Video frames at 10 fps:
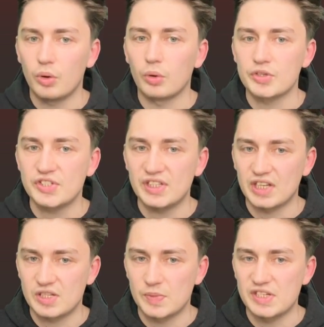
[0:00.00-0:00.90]
or c
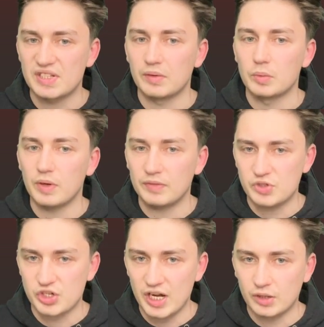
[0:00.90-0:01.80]
takes b7 with a
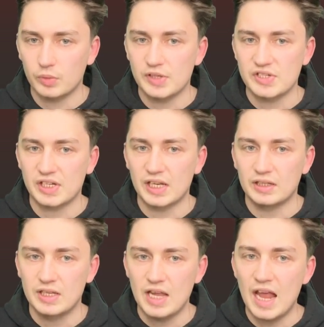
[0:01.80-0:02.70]
check once again,